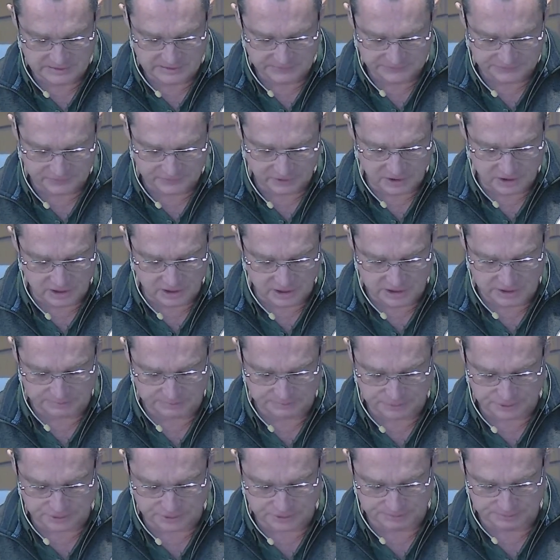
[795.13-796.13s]
He lives for a
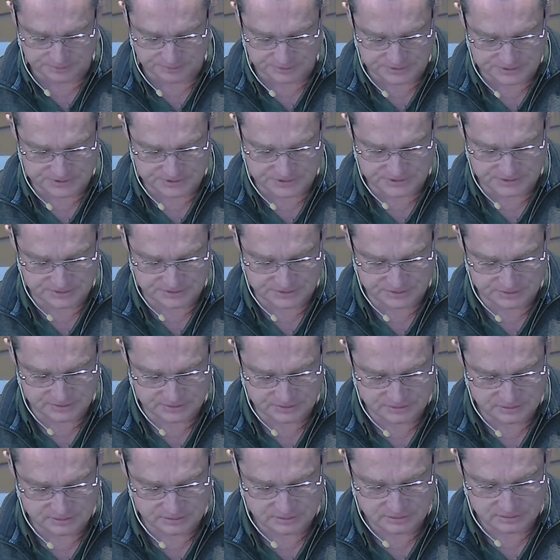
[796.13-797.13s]
higher
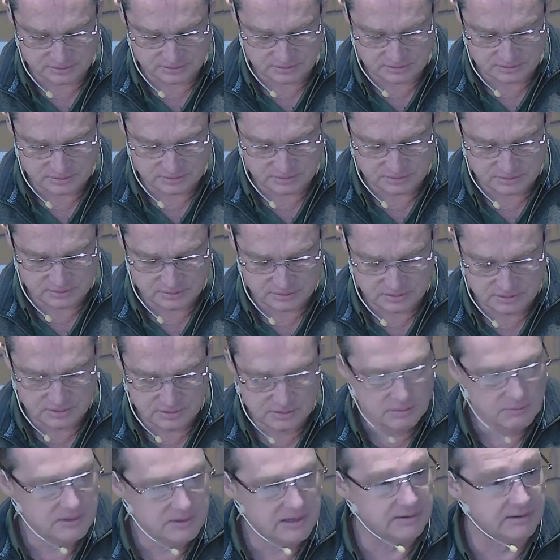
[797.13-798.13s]
purpose.
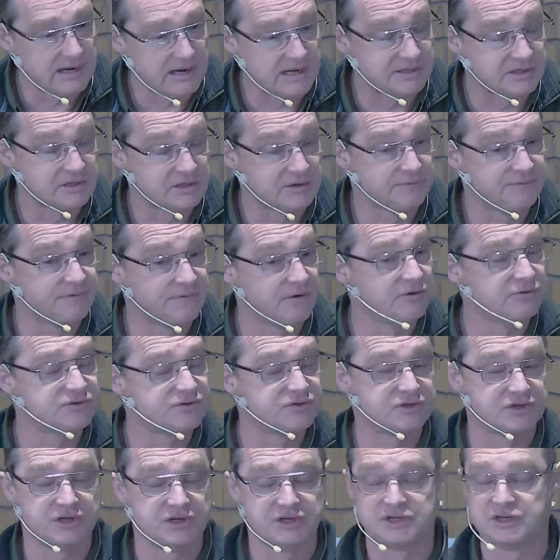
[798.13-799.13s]
Whereas the
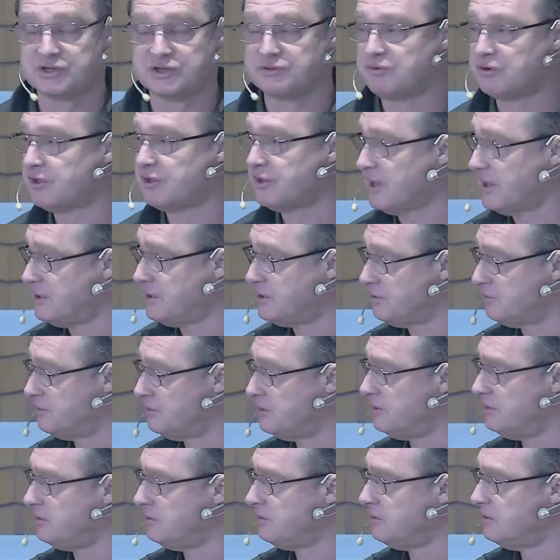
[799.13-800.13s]
false teachers, what are
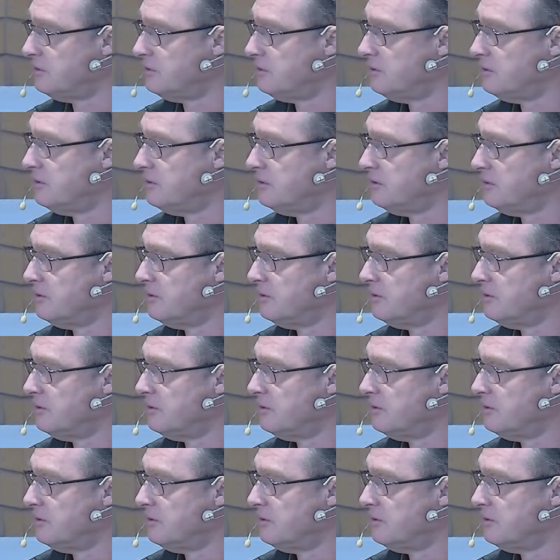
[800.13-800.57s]
they doing?